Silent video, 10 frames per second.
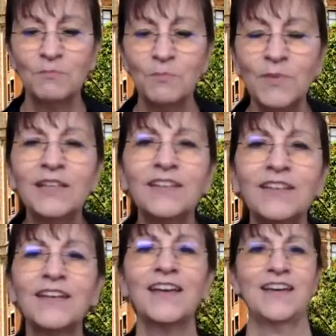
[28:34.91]

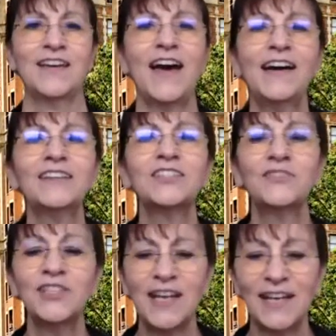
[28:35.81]
meaning
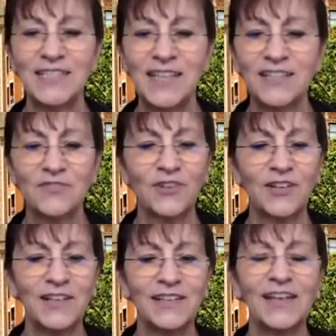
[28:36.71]
actively
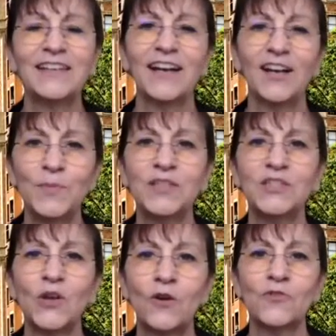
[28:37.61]
identifying and helping
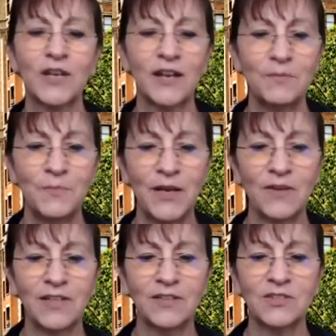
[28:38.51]
to overcome
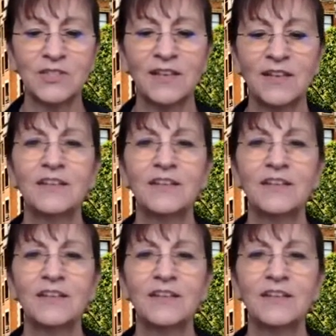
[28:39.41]
barriers